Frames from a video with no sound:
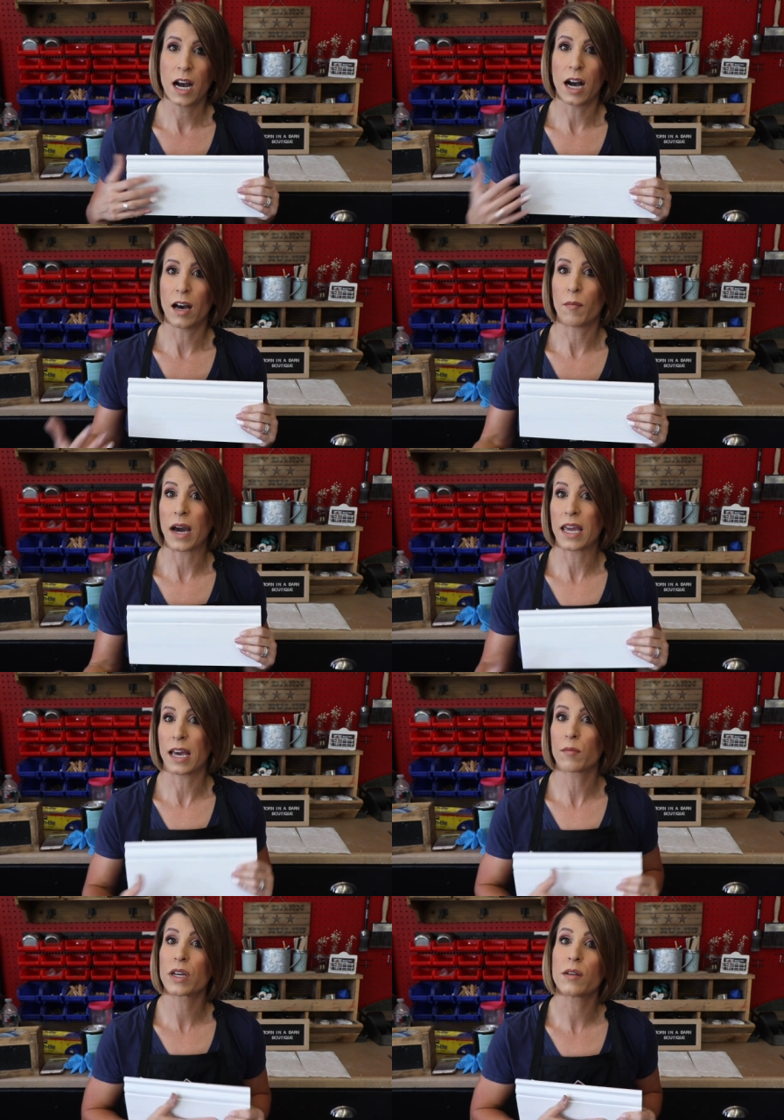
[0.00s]
I
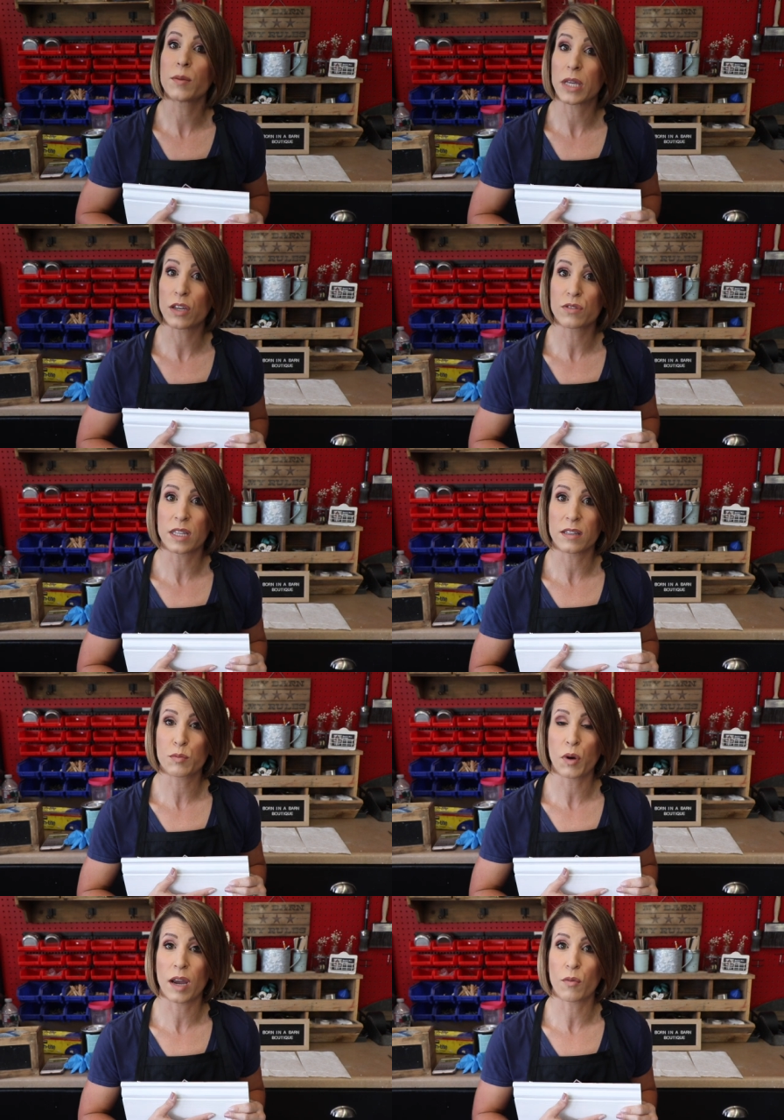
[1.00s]
am going to be using this
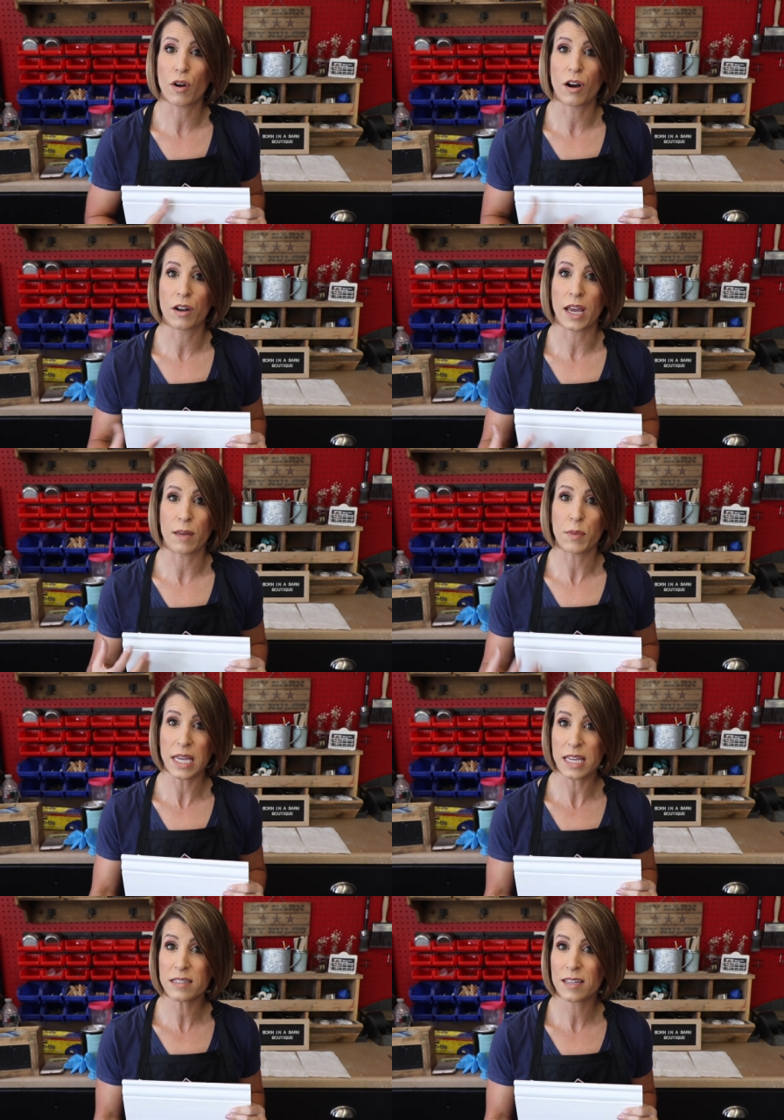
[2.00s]
primer on a
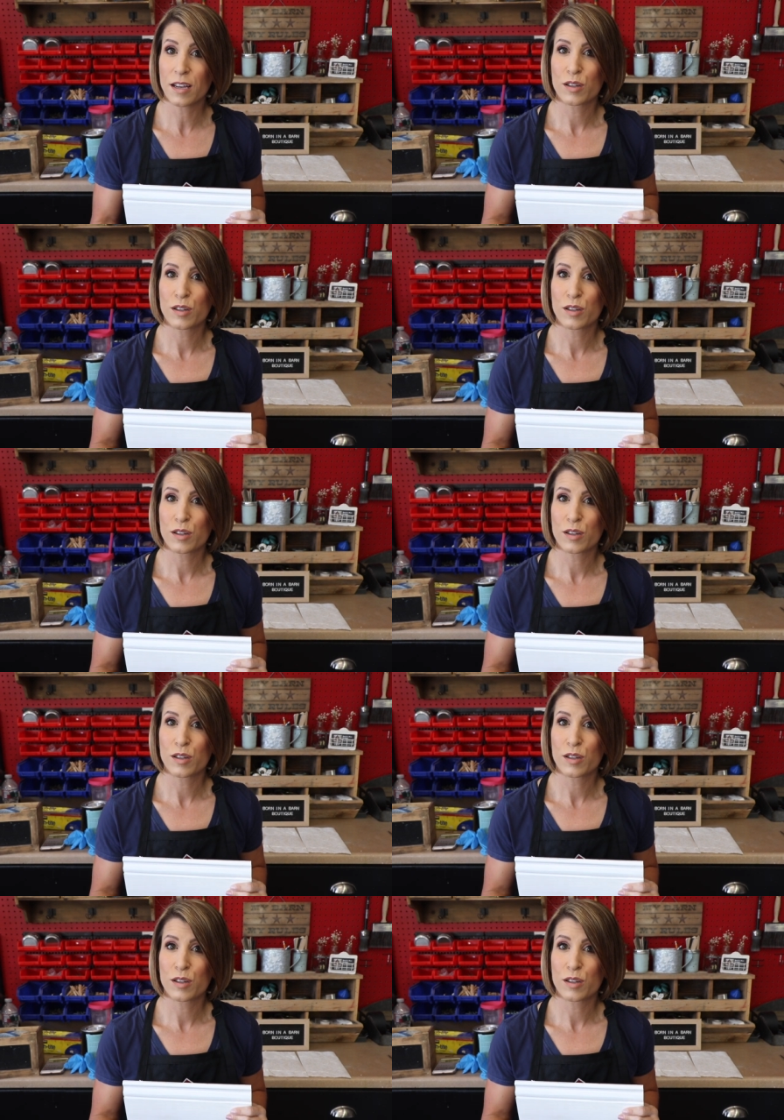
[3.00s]
piece